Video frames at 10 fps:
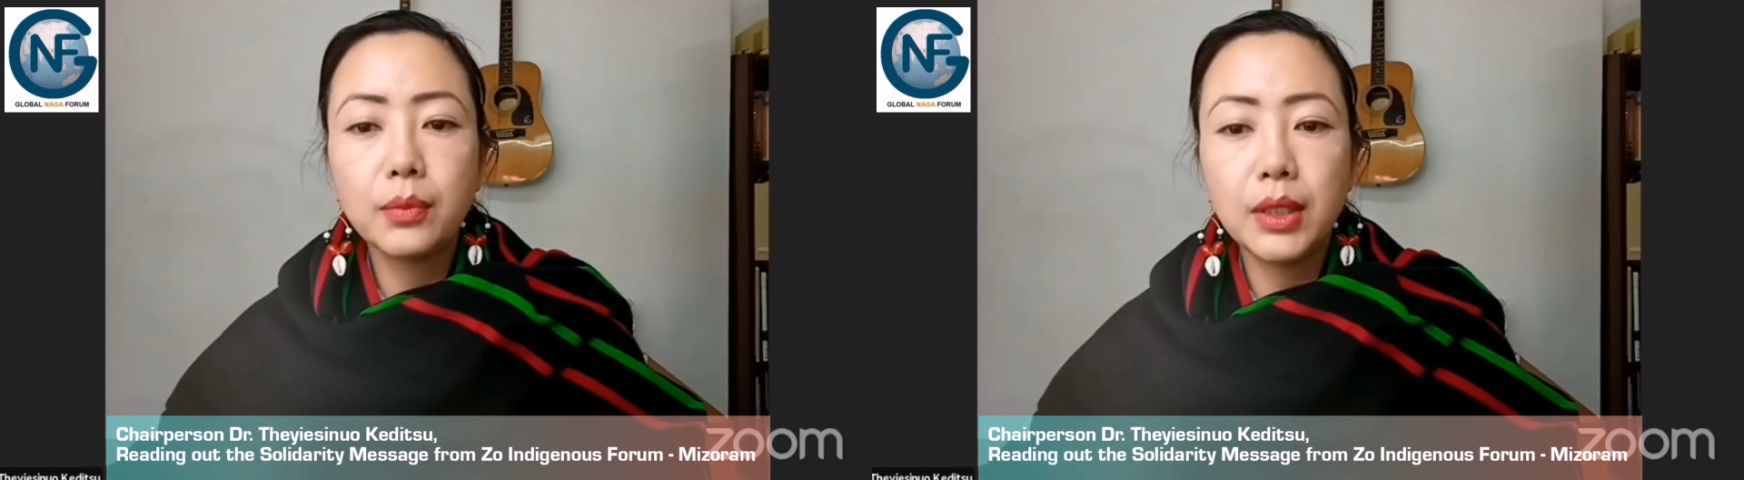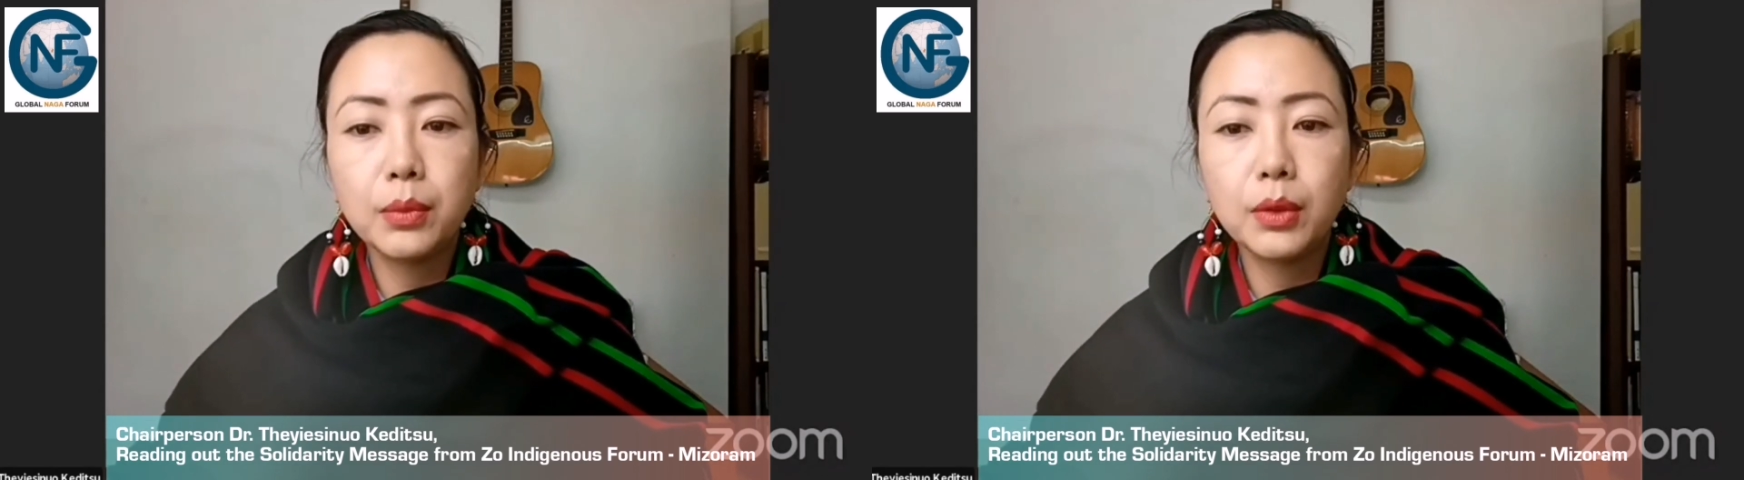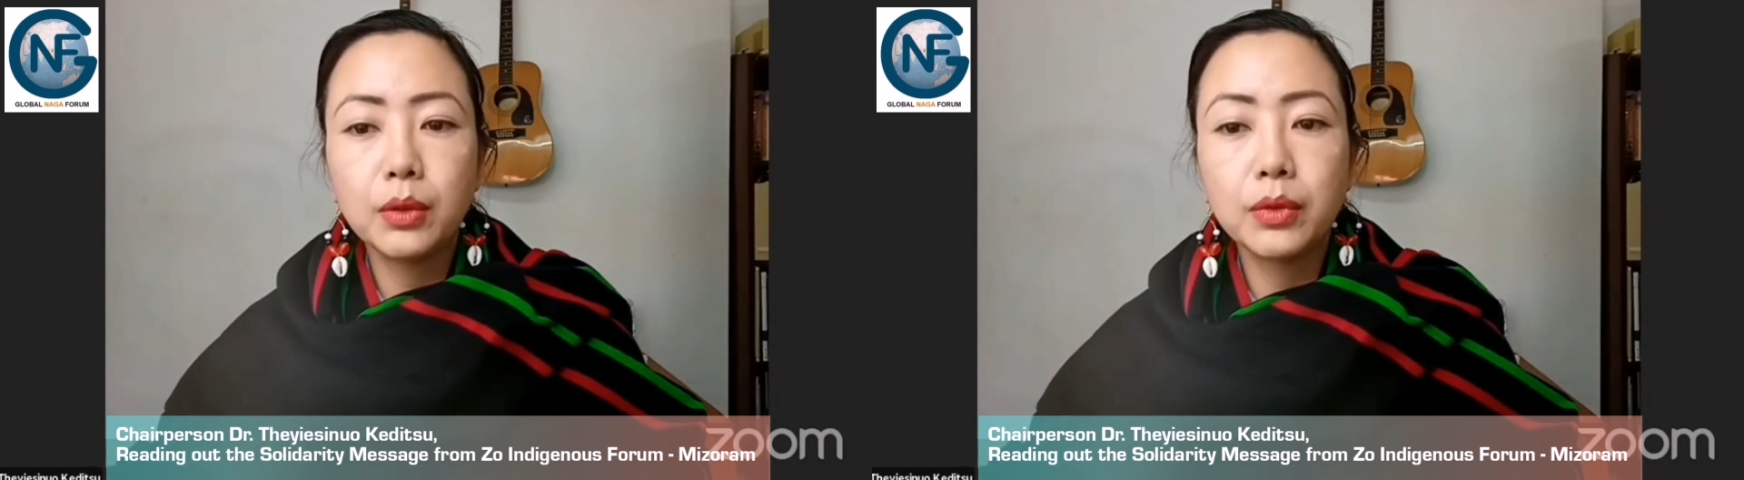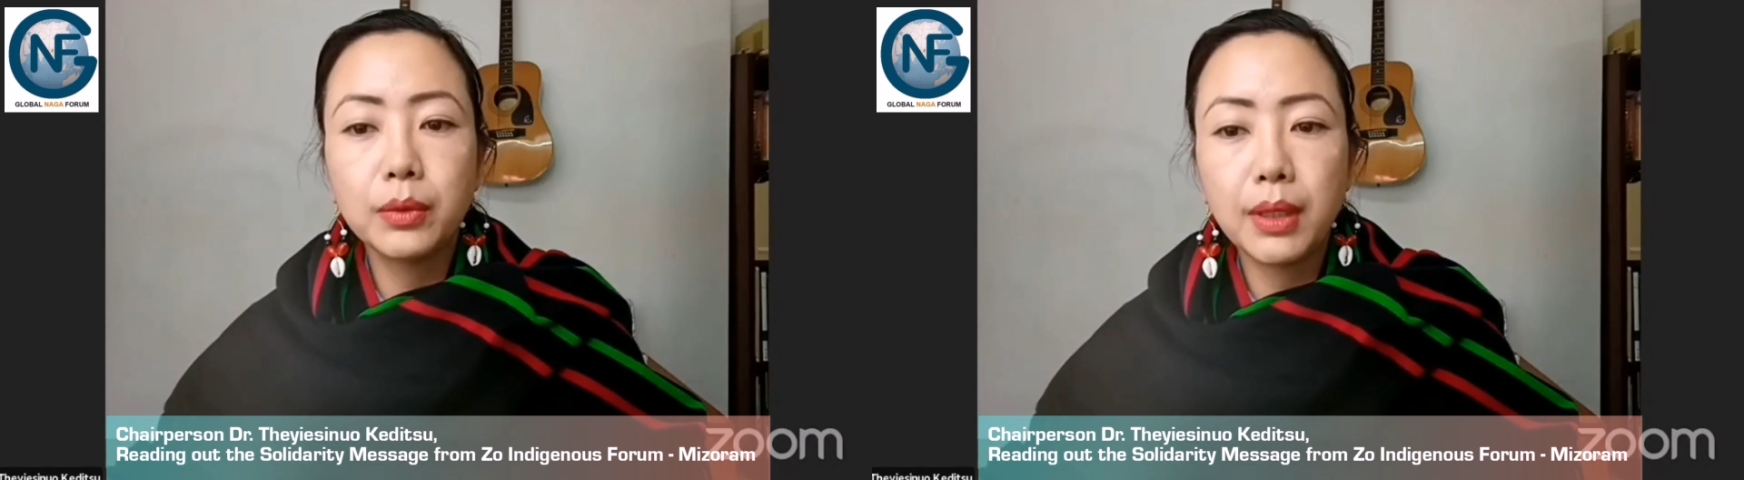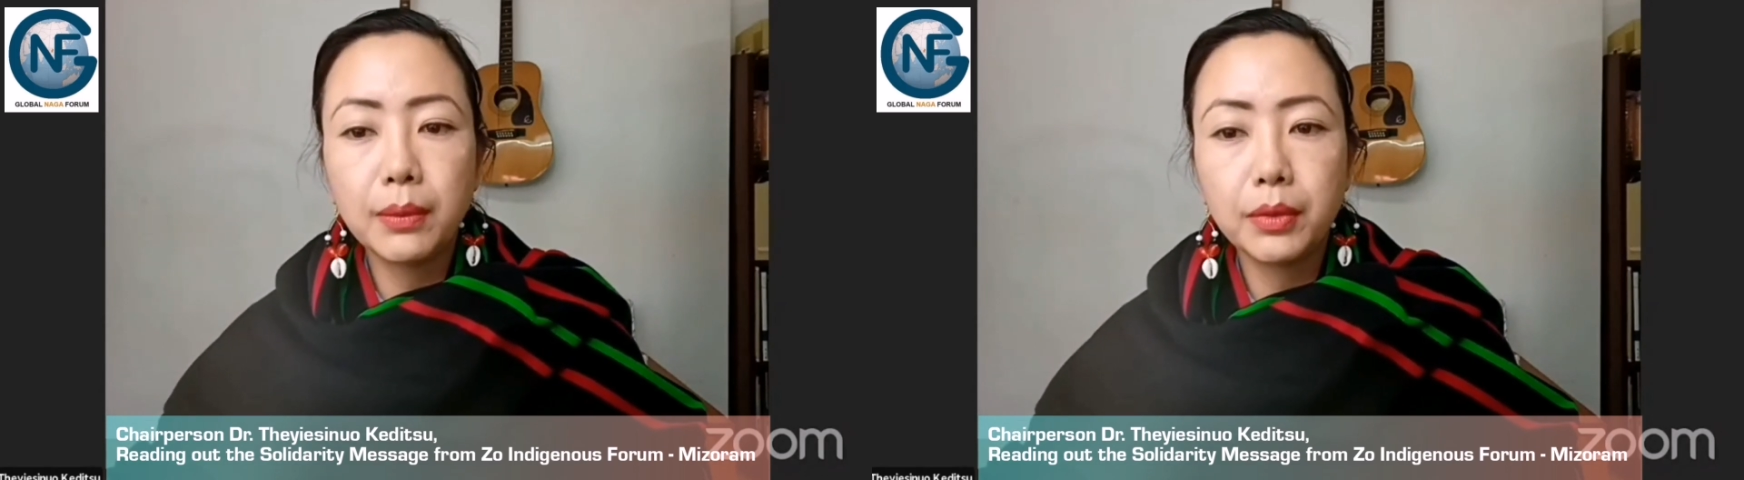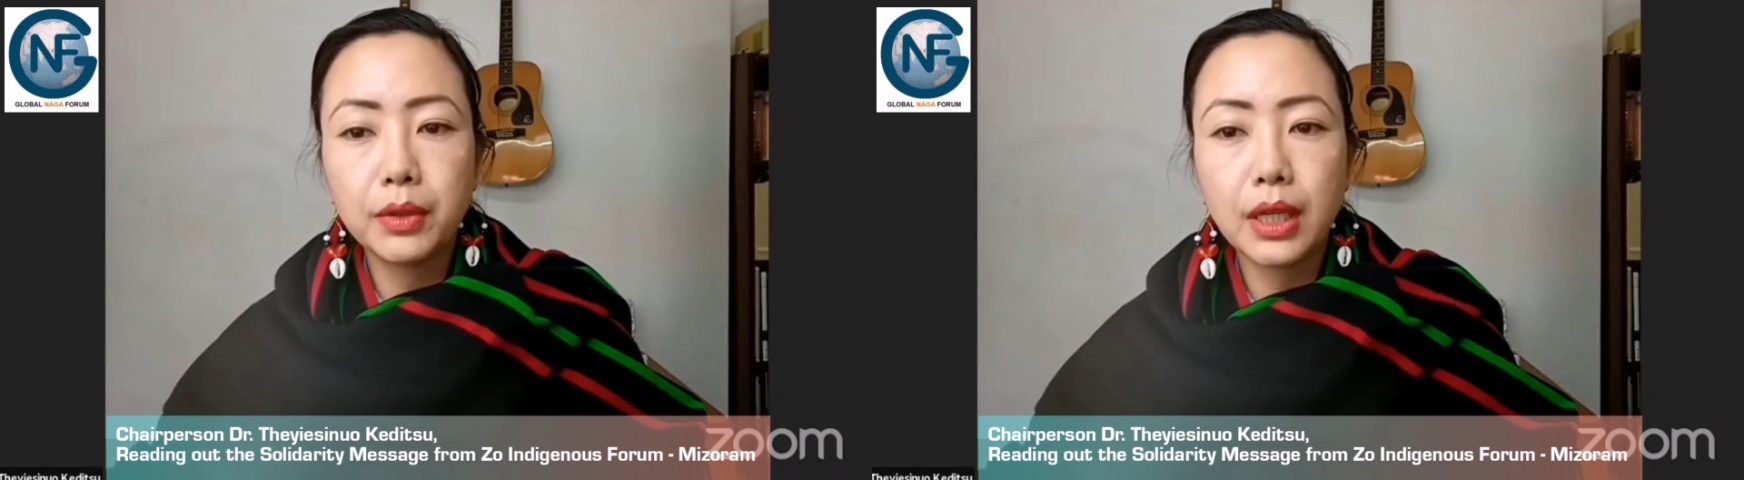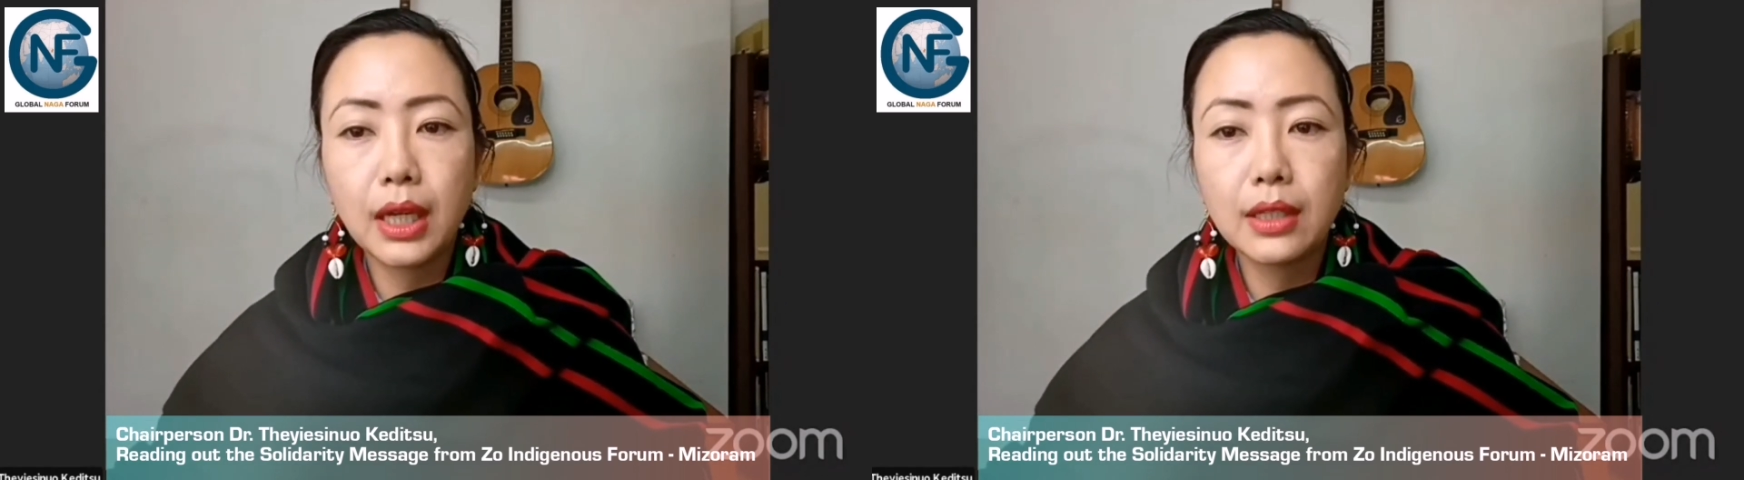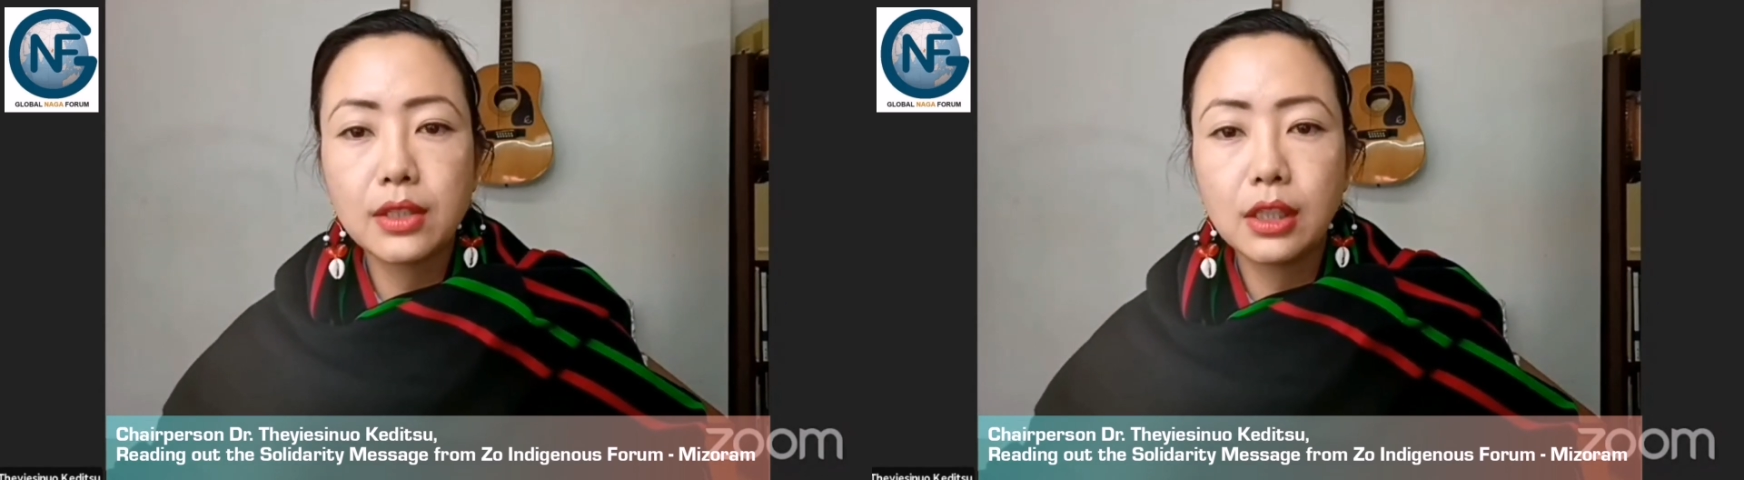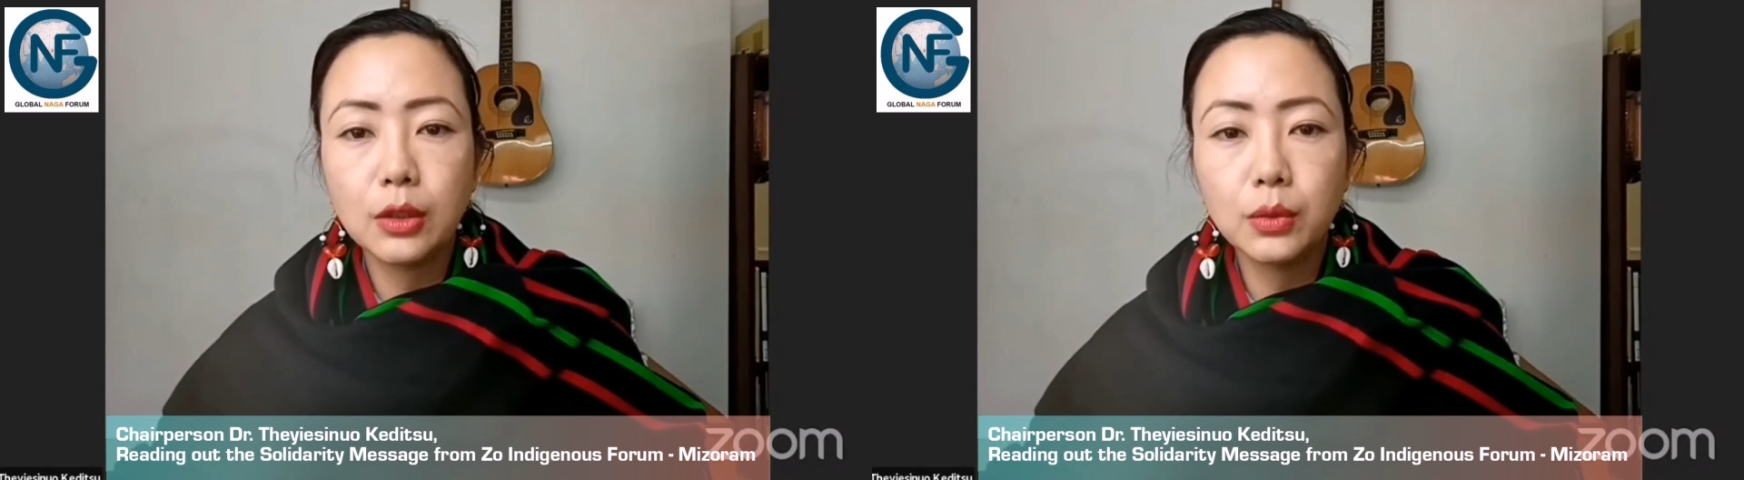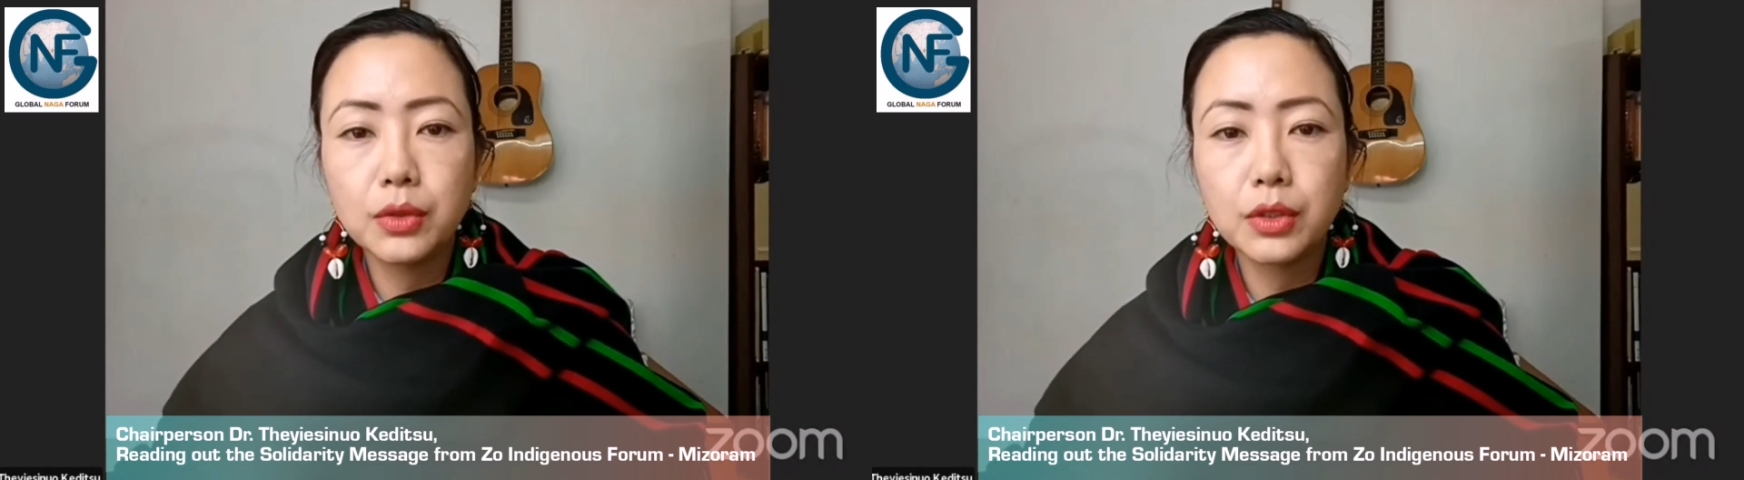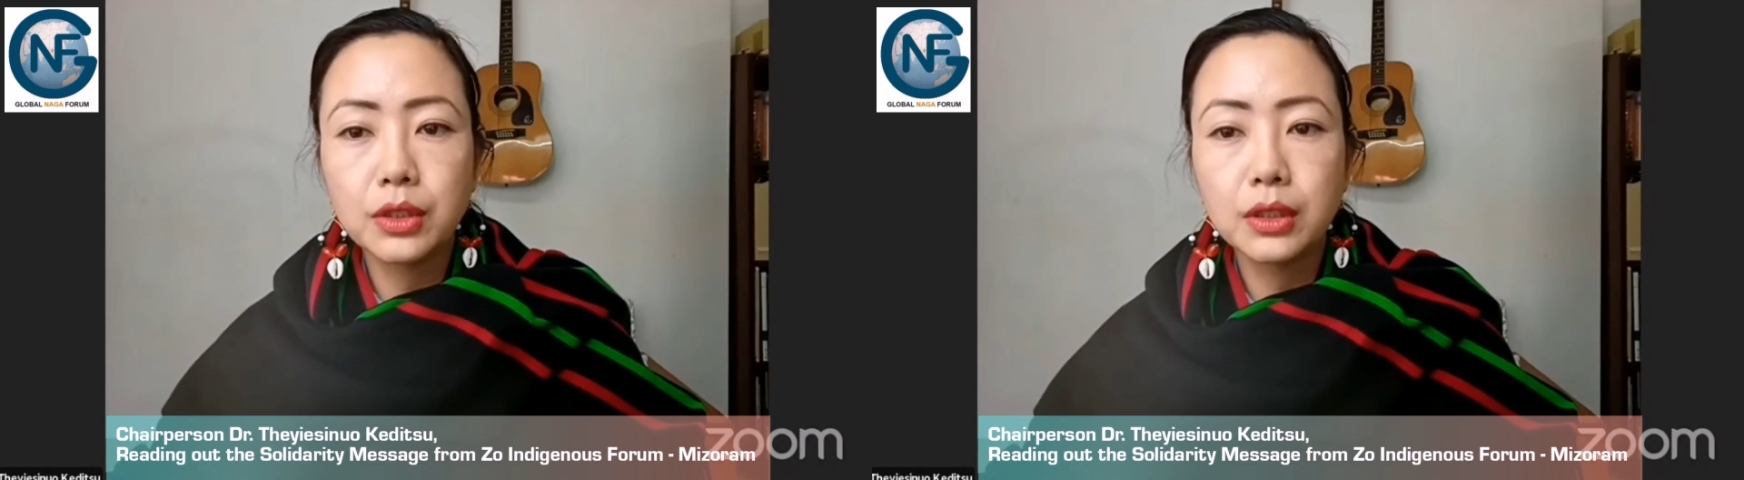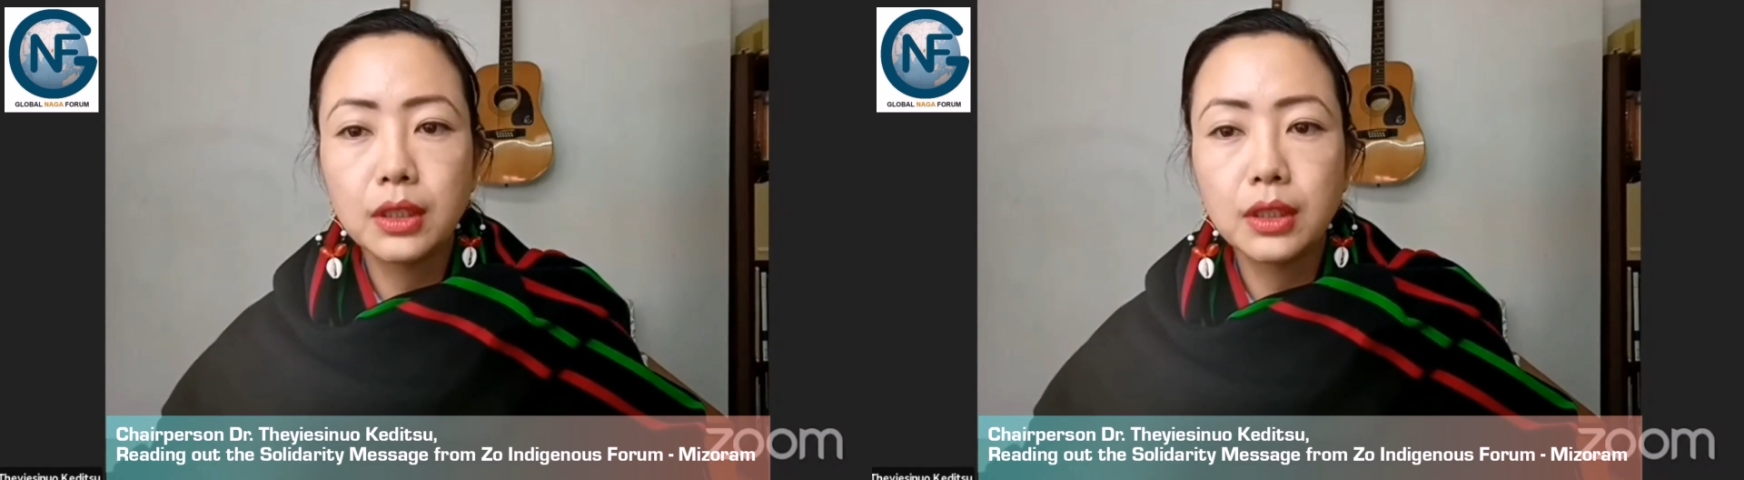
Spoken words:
people remember and salute